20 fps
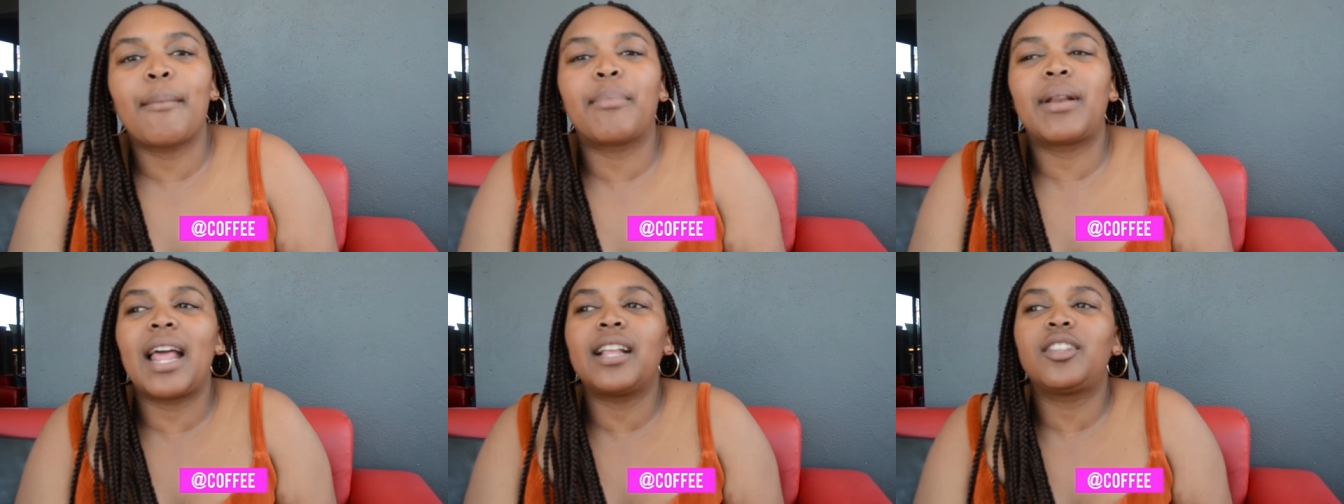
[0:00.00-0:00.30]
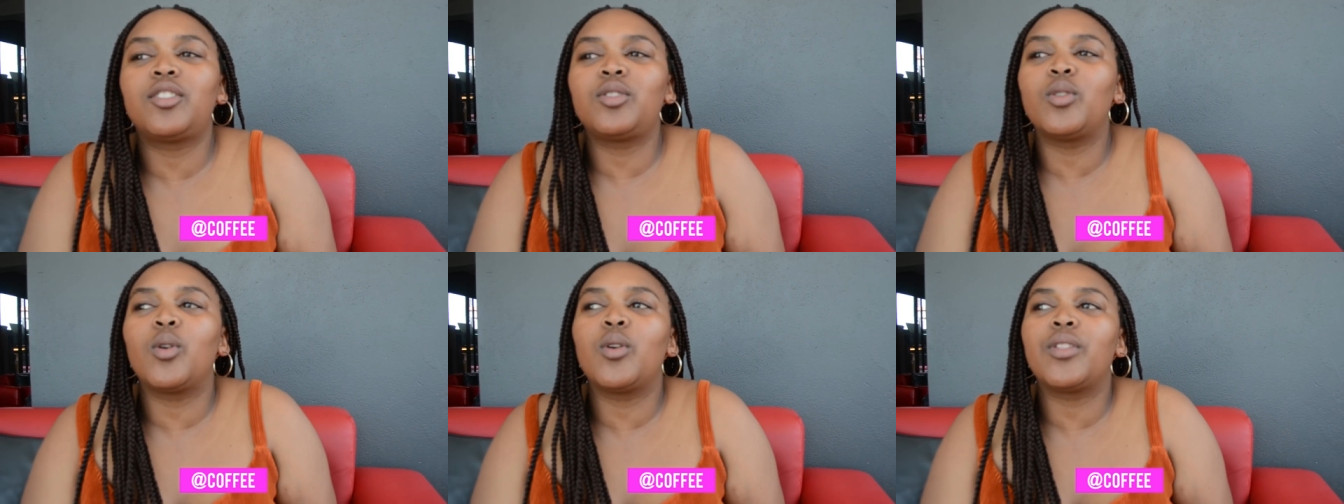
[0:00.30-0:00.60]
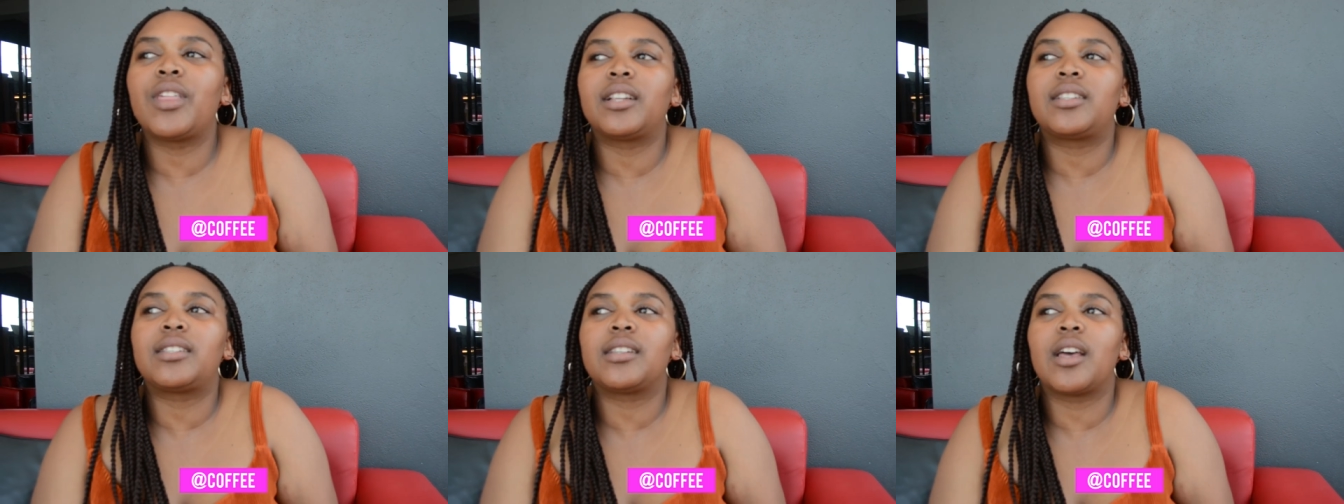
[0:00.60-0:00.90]
I'm glad to
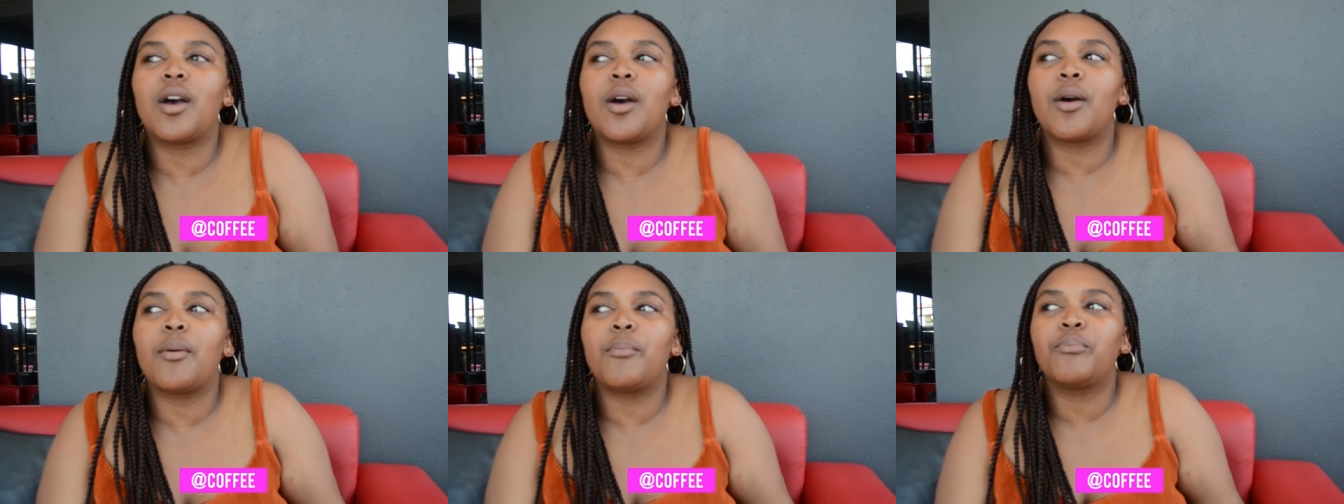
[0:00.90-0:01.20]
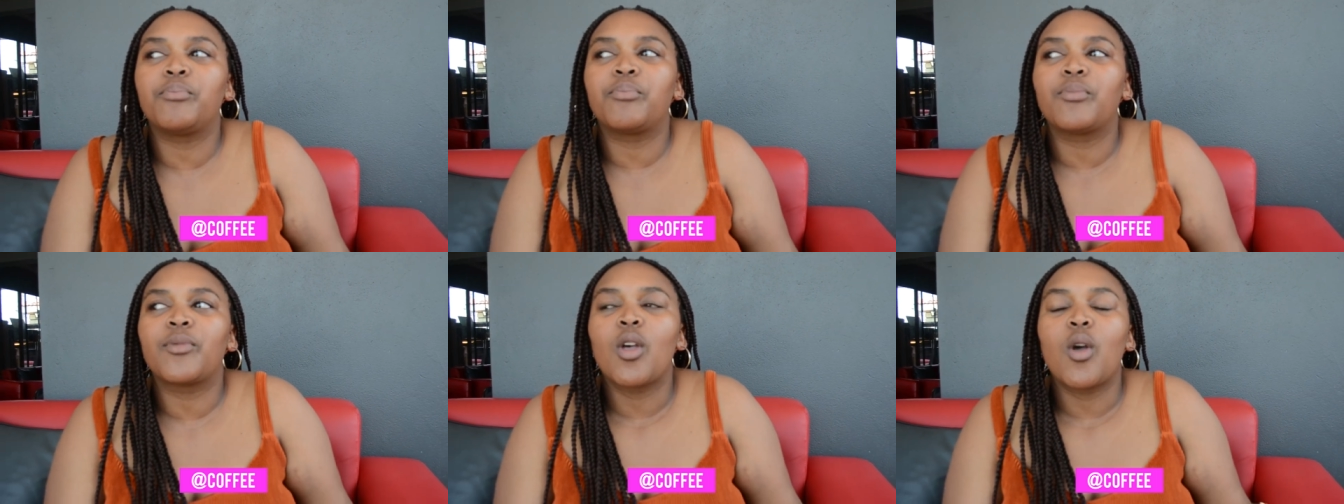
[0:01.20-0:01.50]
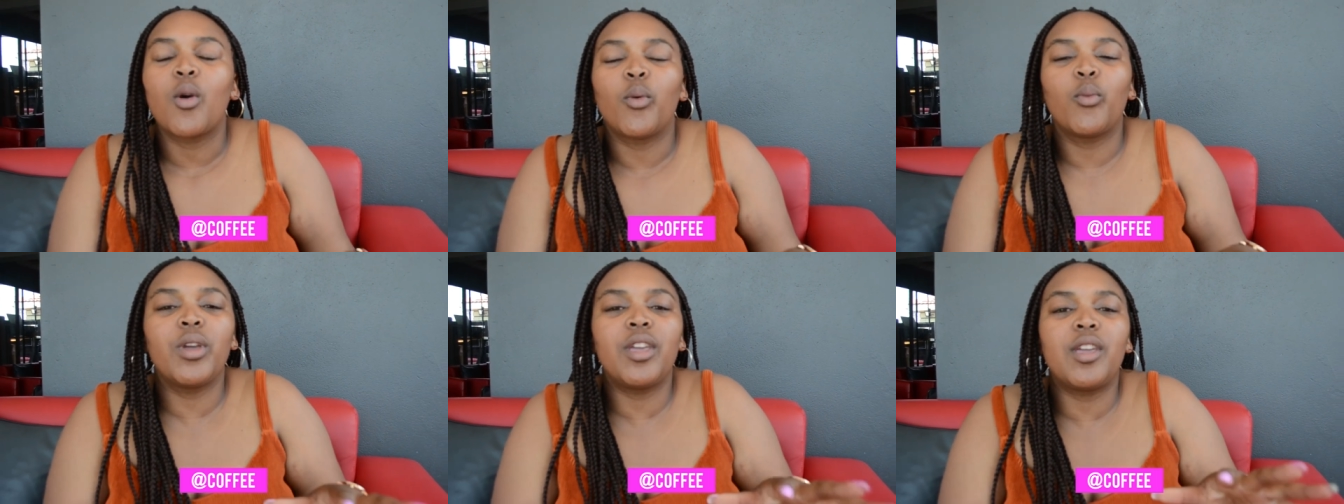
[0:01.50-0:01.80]
know
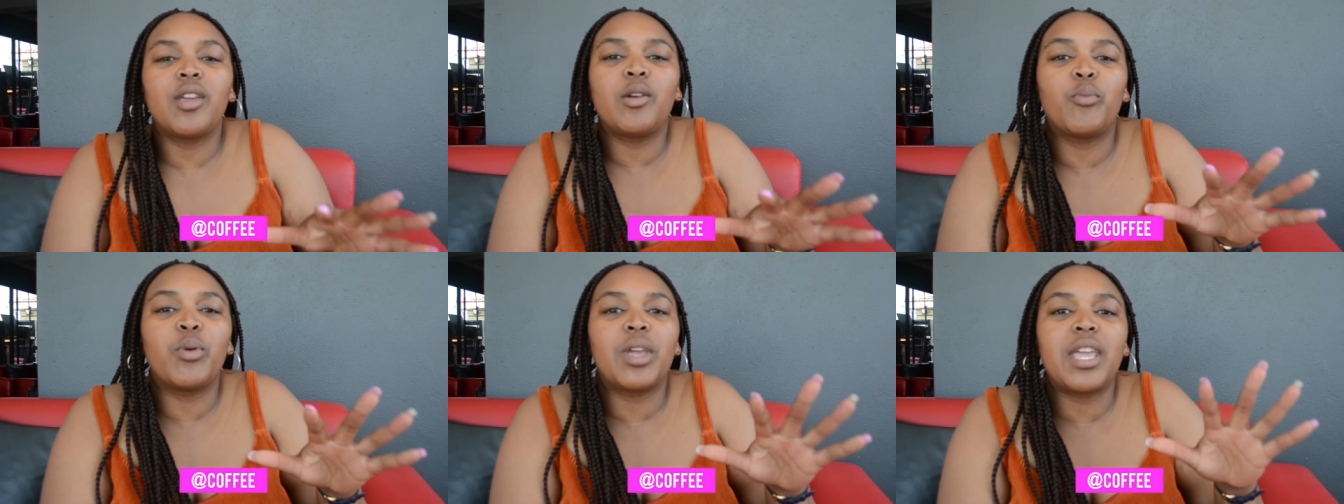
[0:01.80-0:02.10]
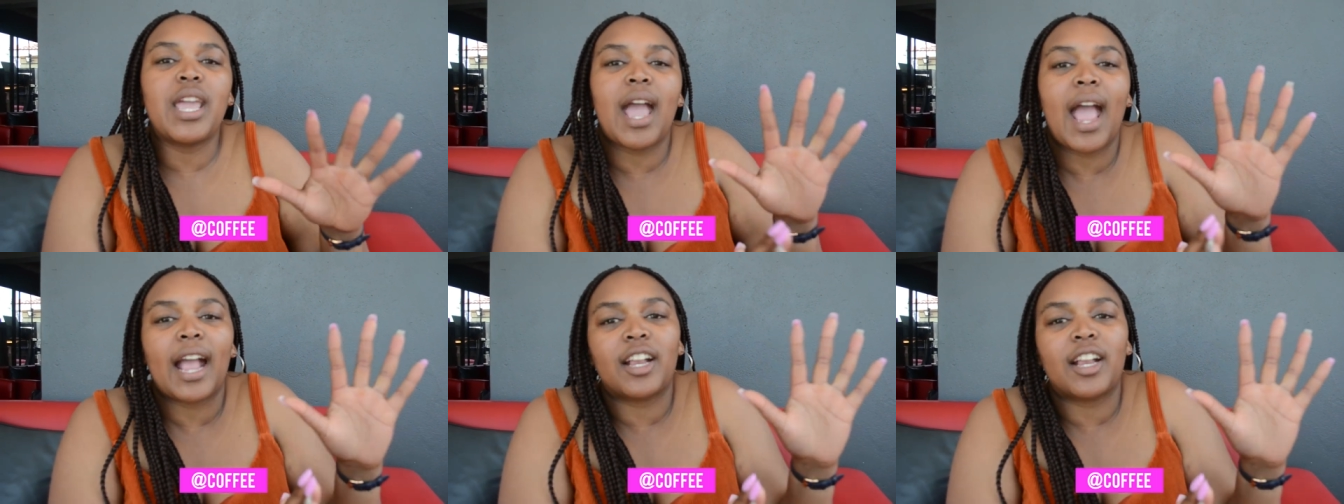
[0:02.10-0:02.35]
that we